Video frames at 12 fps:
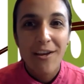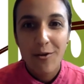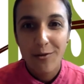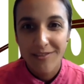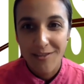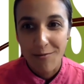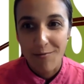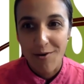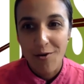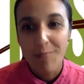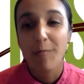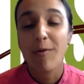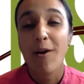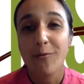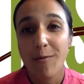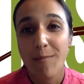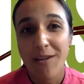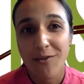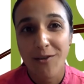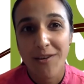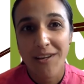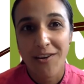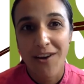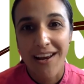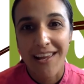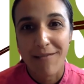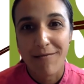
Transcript: who's in the room, and we also want to make sure we get credit